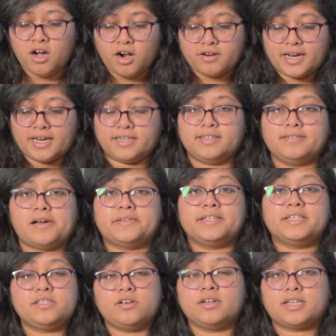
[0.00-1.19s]
All right, now that
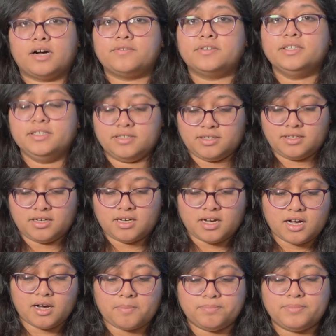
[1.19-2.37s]
it's all covered,
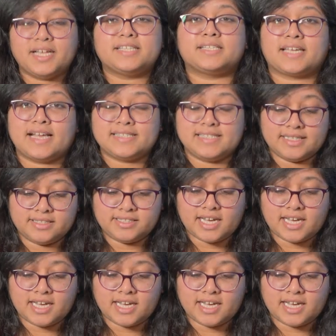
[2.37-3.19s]
let's again set the